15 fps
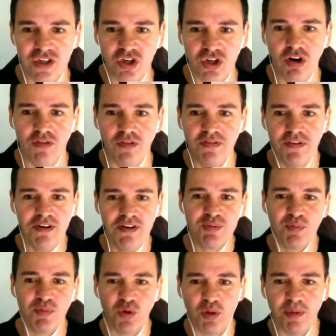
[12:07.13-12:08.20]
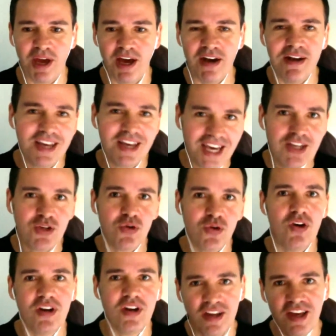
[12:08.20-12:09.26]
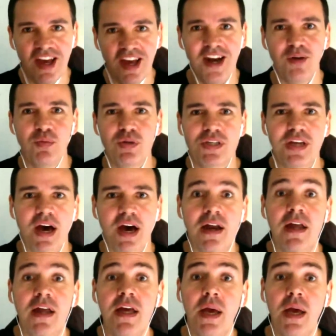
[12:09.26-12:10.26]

So I offered a very small amount. He took it, and it was done.